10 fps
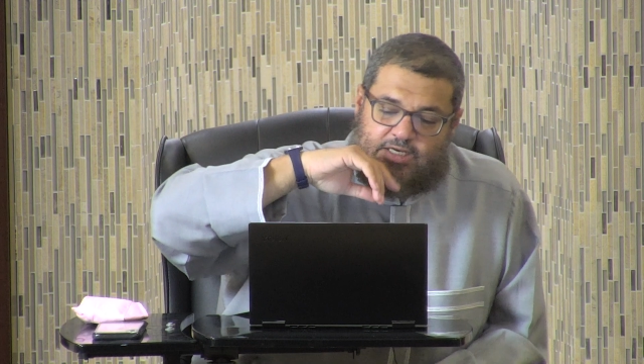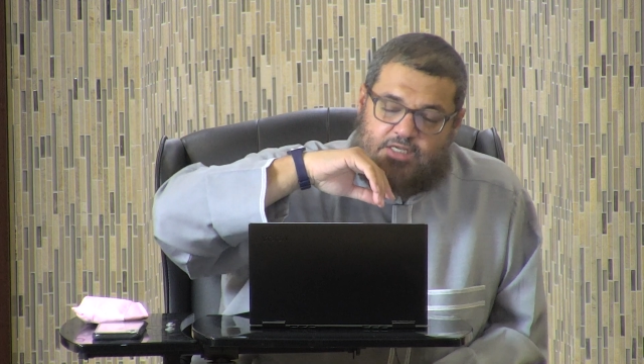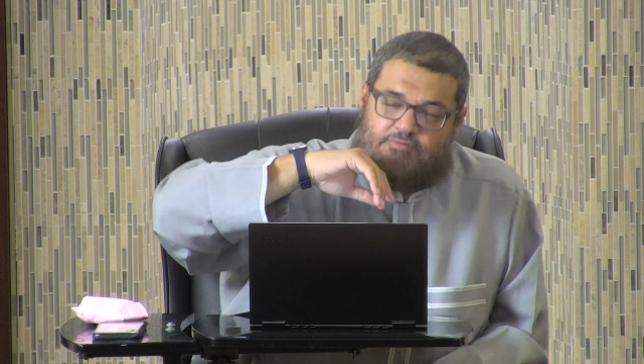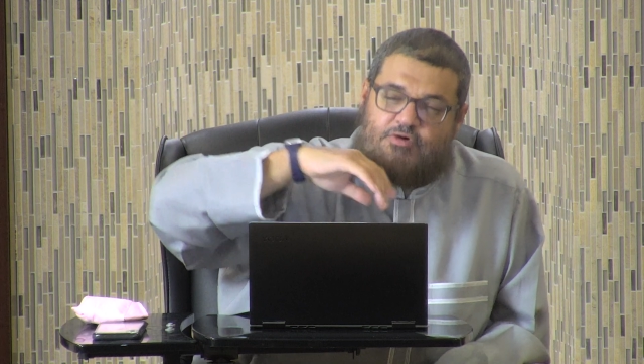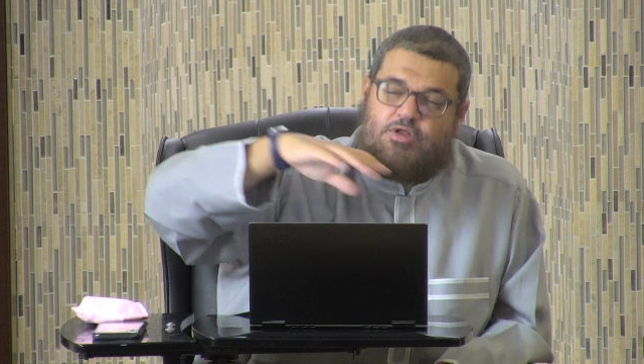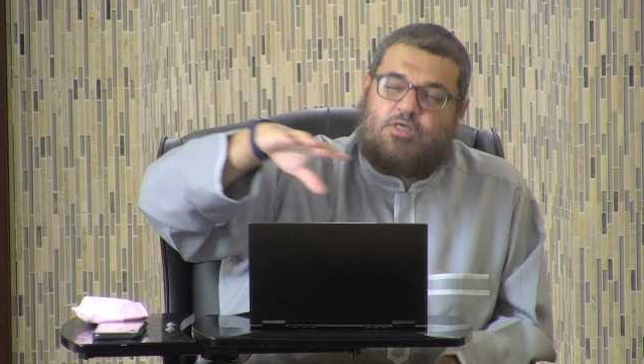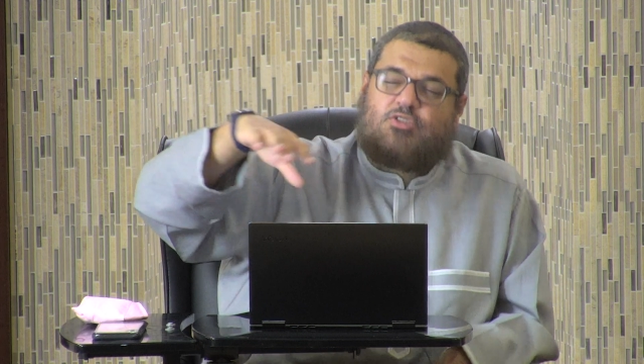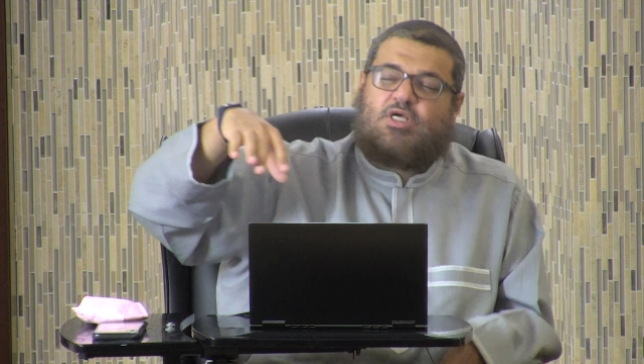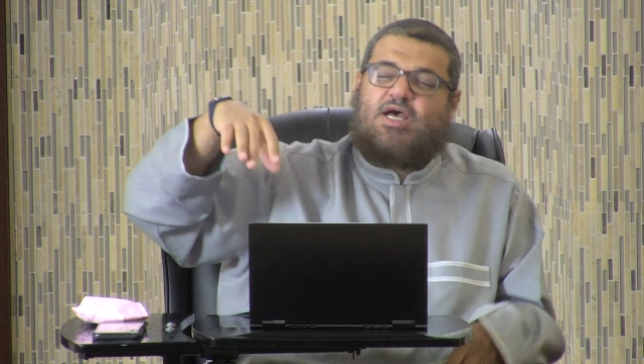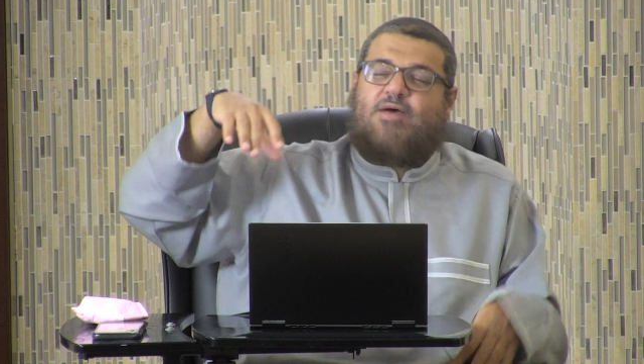very young
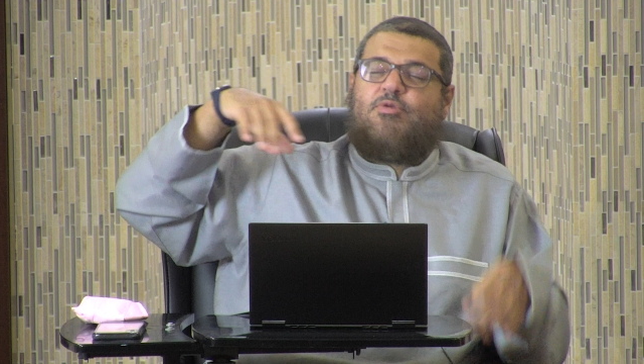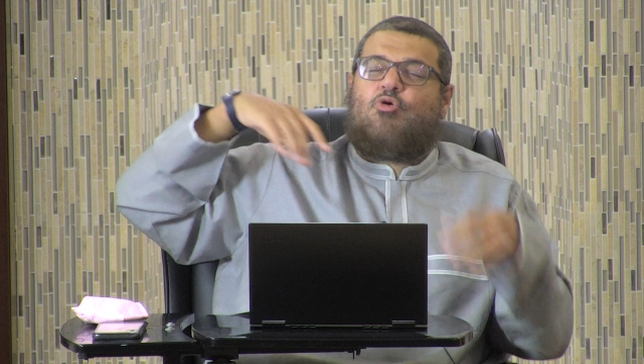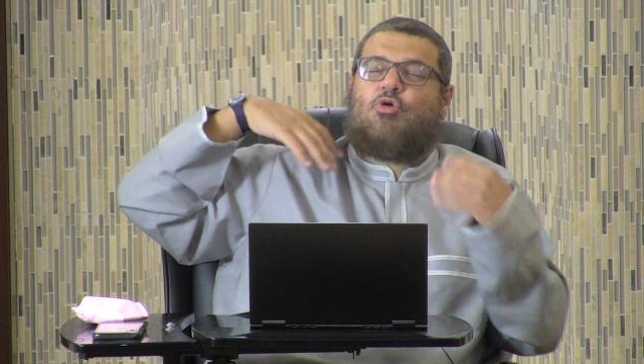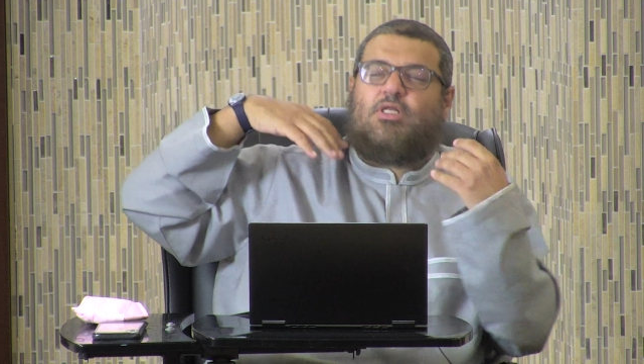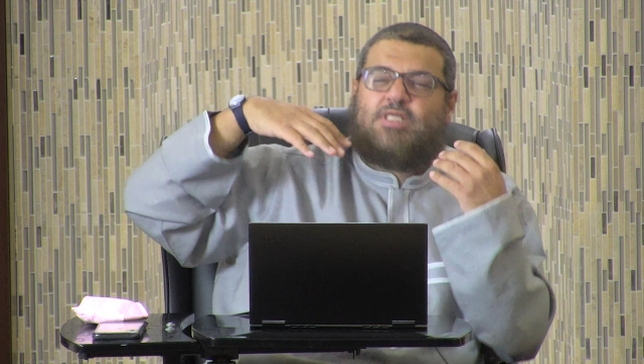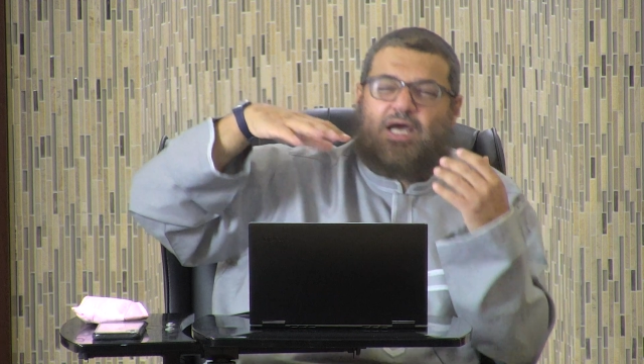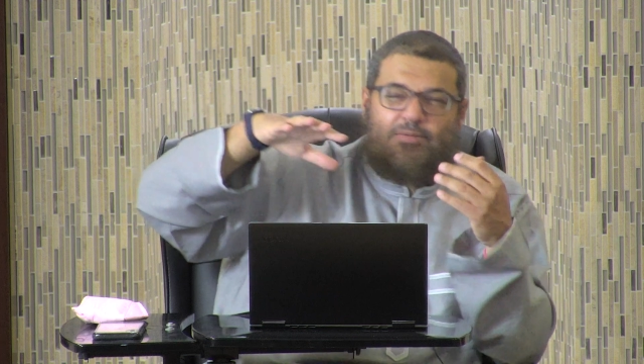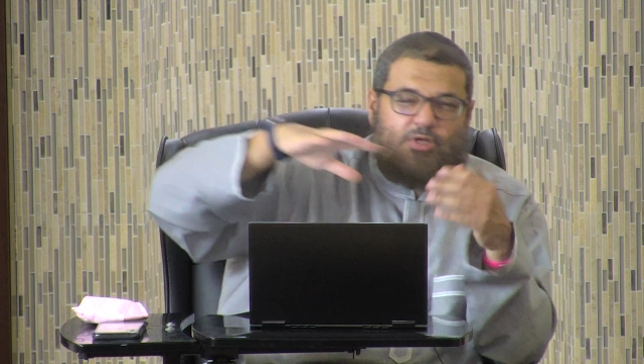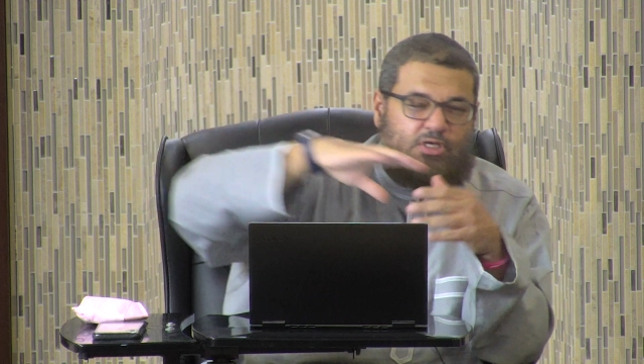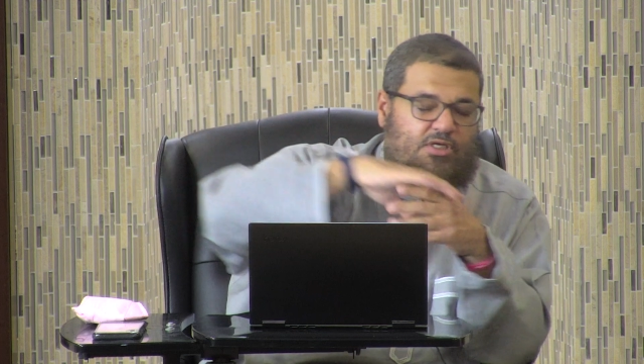Sahabi or a
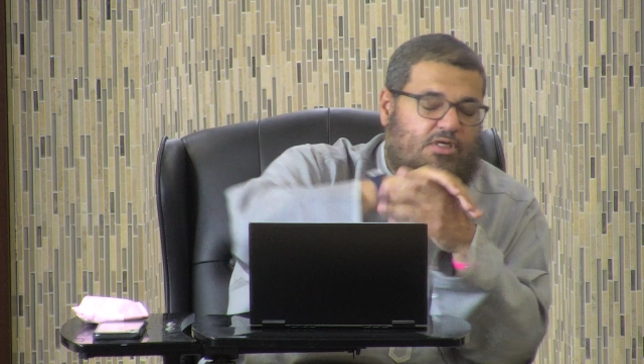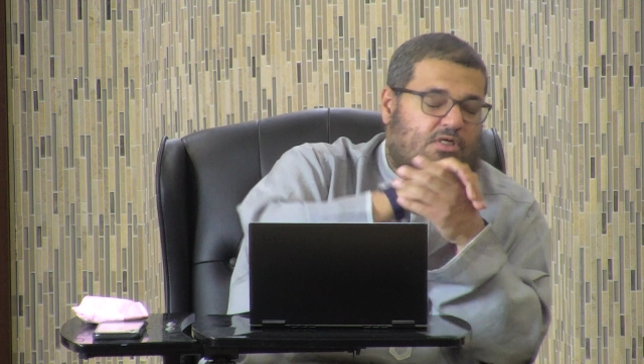Tabi'i,